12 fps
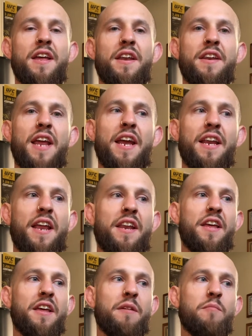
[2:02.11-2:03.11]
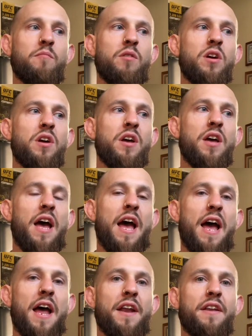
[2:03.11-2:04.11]
Nate him
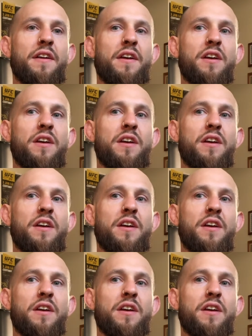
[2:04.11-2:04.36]
had